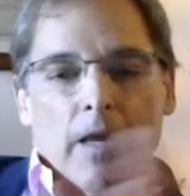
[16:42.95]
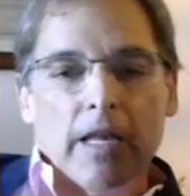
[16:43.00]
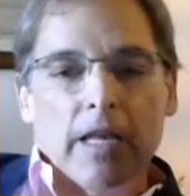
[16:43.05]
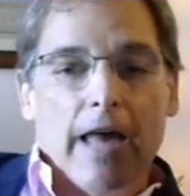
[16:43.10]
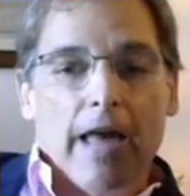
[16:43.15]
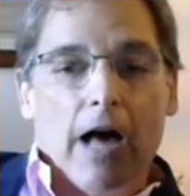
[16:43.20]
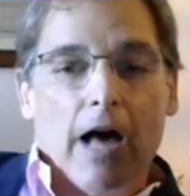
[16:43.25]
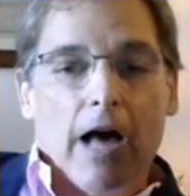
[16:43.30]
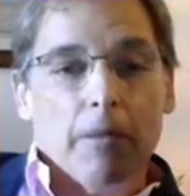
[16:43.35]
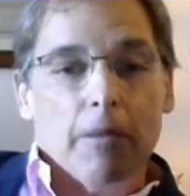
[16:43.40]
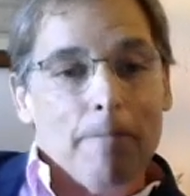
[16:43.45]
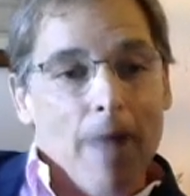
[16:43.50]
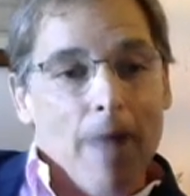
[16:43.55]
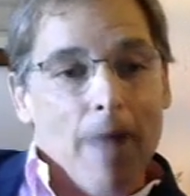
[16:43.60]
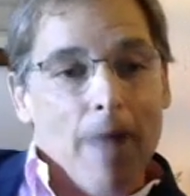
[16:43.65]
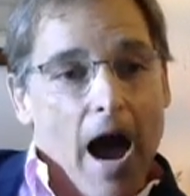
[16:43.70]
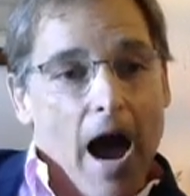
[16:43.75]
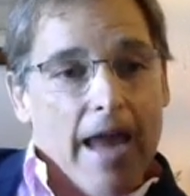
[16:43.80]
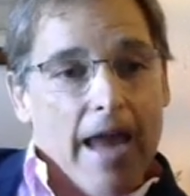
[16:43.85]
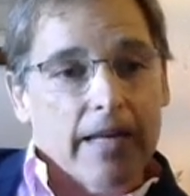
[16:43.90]
Now, the
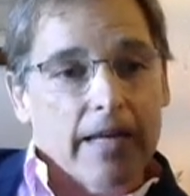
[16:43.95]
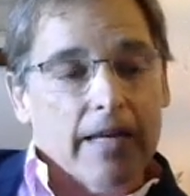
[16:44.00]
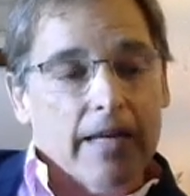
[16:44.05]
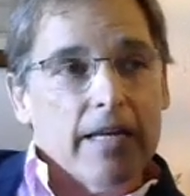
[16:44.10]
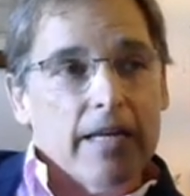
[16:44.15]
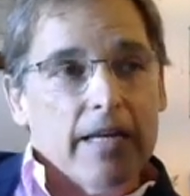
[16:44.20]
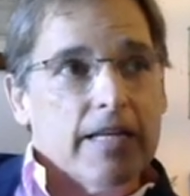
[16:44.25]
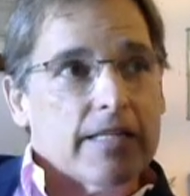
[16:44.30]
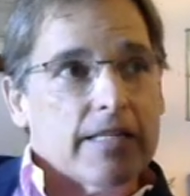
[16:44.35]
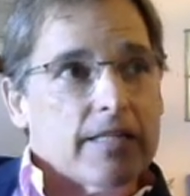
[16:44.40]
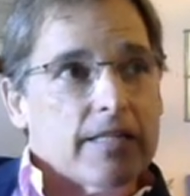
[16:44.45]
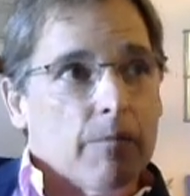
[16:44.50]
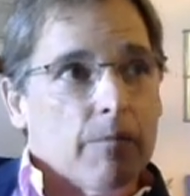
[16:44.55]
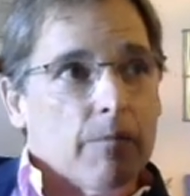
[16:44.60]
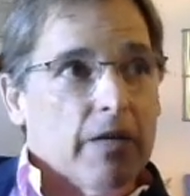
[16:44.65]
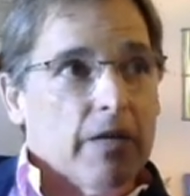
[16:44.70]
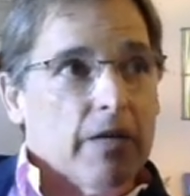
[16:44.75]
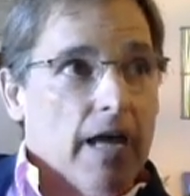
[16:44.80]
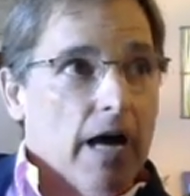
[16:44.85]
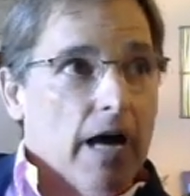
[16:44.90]
mind is
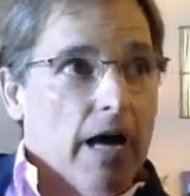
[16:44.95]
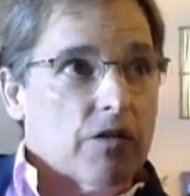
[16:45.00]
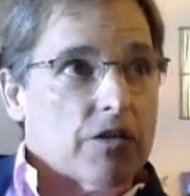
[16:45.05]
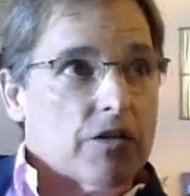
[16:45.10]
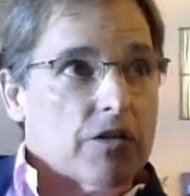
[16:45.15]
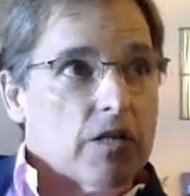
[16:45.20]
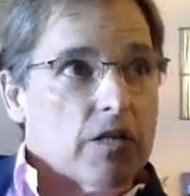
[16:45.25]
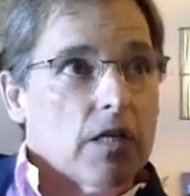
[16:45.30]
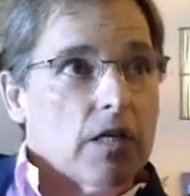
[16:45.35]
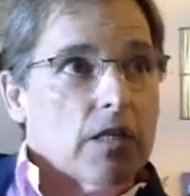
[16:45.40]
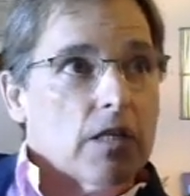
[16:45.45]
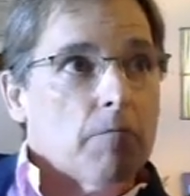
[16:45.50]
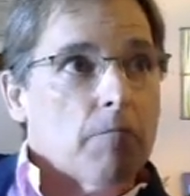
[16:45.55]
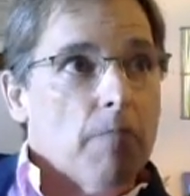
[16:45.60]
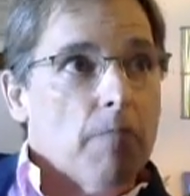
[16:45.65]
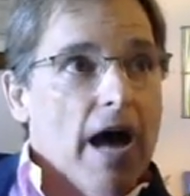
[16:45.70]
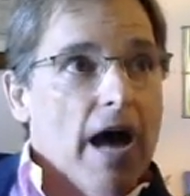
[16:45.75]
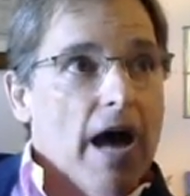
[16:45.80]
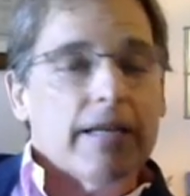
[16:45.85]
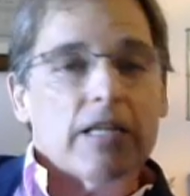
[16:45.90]
something else. The
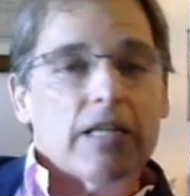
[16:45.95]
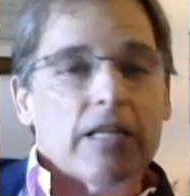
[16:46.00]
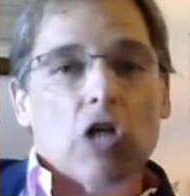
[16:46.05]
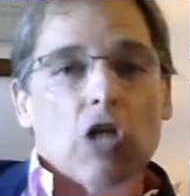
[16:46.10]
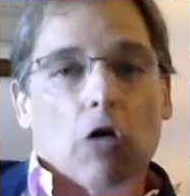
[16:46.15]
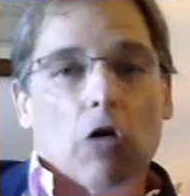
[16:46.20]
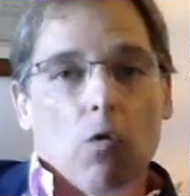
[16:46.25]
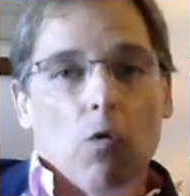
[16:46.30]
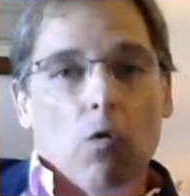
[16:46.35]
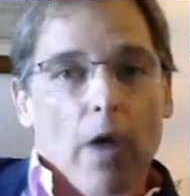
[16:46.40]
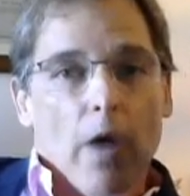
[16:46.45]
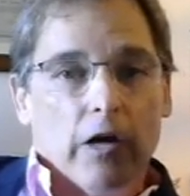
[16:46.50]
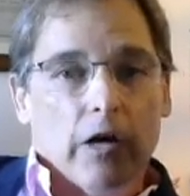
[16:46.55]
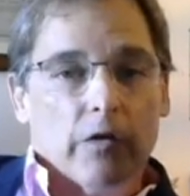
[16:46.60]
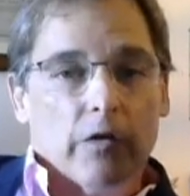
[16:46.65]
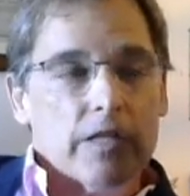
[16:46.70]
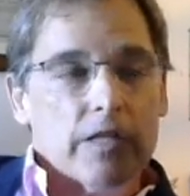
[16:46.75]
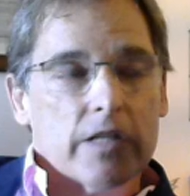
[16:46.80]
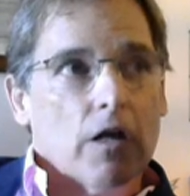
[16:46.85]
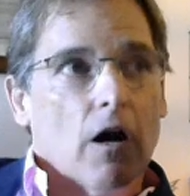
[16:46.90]
mind is our
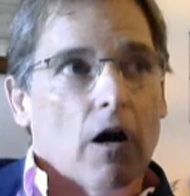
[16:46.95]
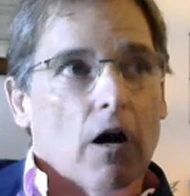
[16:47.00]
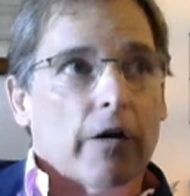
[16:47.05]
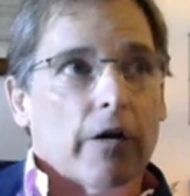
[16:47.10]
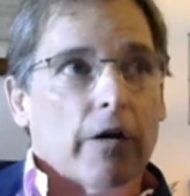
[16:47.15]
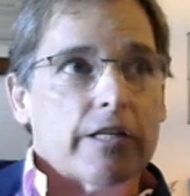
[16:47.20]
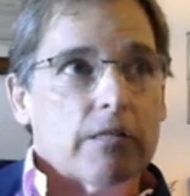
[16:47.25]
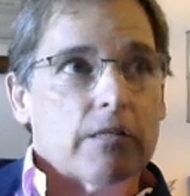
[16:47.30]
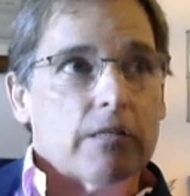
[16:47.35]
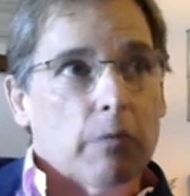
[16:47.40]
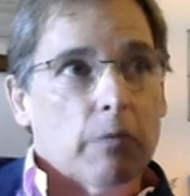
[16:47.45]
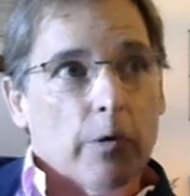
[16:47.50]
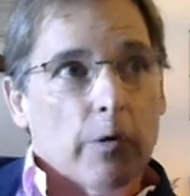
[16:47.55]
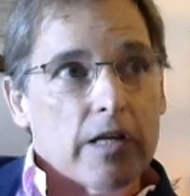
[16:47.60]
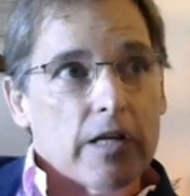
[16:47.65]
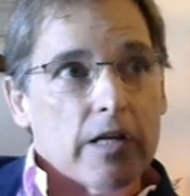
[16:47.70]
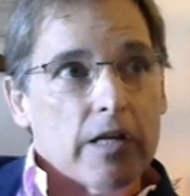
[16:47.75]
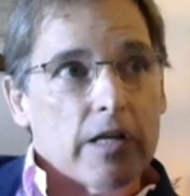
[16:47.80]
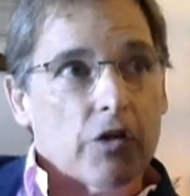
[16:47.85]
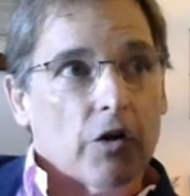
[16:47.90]
awareness, our
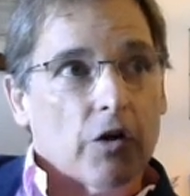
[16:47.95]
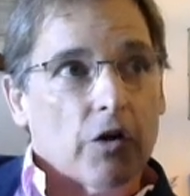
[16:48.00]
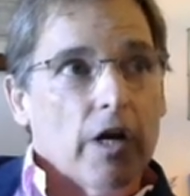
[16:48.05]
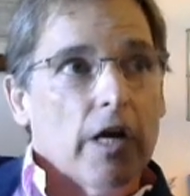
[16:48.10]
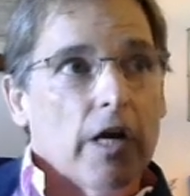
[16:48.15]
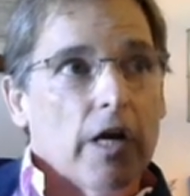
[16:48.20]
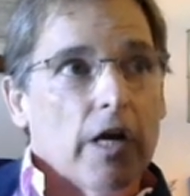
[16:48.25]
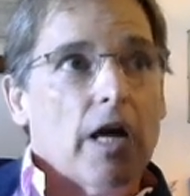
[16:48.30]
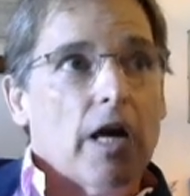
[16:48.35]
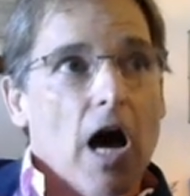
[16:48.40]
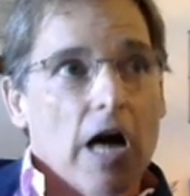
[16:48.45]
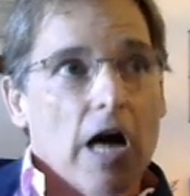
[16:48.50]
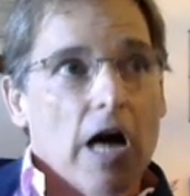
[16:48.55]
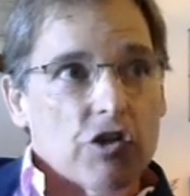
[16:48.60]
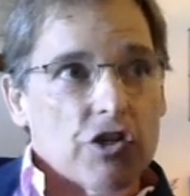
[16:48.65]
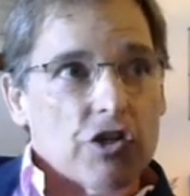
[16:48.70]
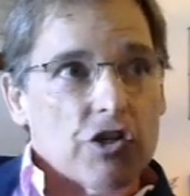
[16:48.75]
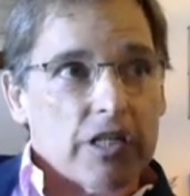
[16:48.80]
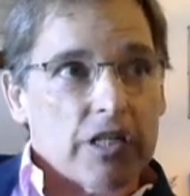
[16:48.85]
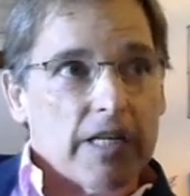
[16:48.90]
experiencer,
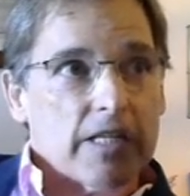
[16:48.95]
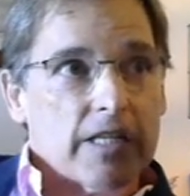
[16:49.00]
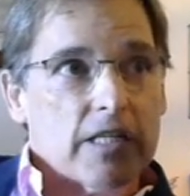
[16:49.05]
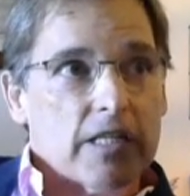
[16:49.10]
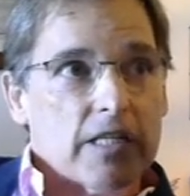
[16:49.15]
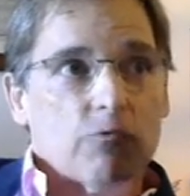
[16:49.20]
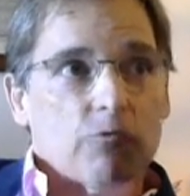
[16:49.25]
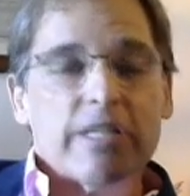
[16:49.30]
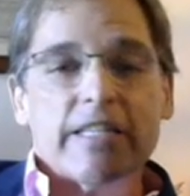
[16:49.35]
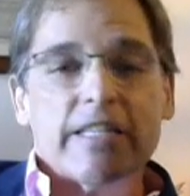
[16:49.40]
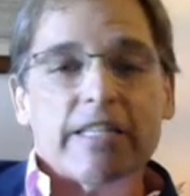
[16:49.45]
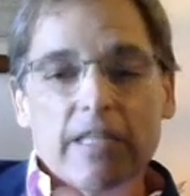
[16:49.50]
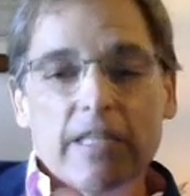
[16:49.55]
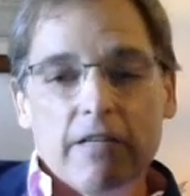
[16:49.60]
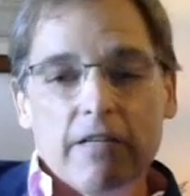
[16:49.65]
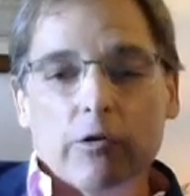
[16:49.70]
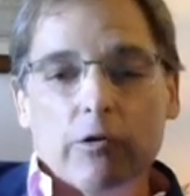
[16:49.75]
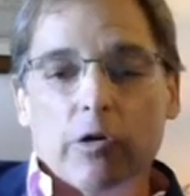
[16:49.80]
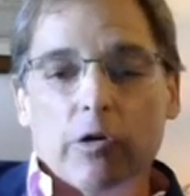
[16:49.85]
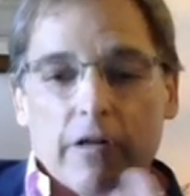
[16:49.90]
consciousness, the
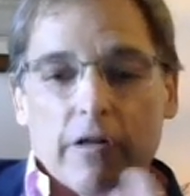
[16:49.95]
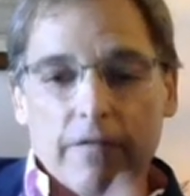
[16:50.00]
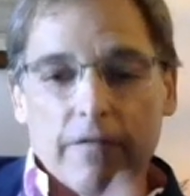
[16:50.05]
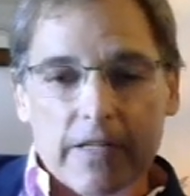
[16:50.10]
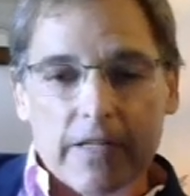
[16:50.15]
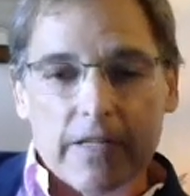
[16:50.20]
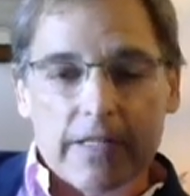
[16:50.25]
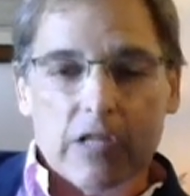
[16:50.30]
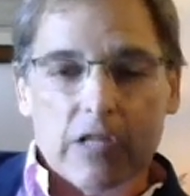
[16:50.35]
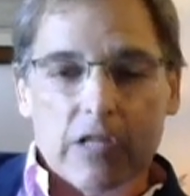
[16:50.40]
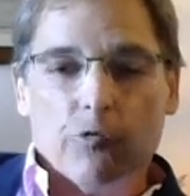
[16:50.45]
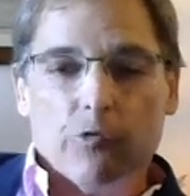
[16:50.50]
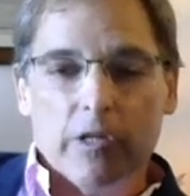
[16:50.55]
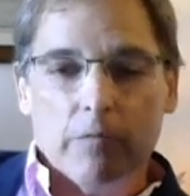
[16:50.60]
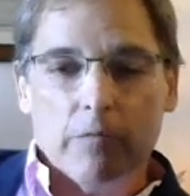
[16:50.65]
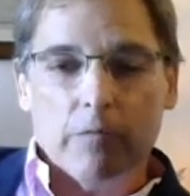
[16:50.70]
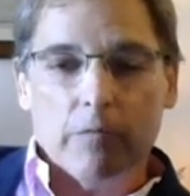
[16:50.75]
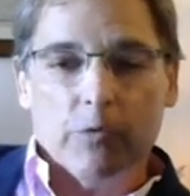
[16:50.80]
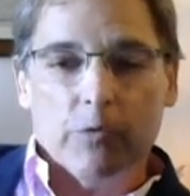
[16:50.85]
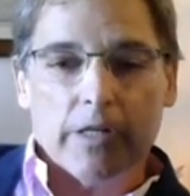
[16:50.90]
receiver of the sensory
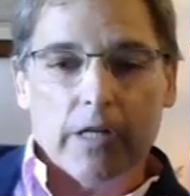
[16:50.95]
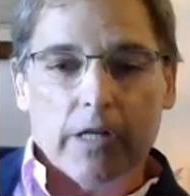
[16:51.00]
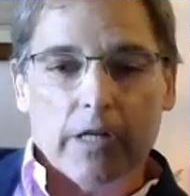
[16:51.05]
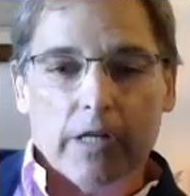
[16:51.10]
input.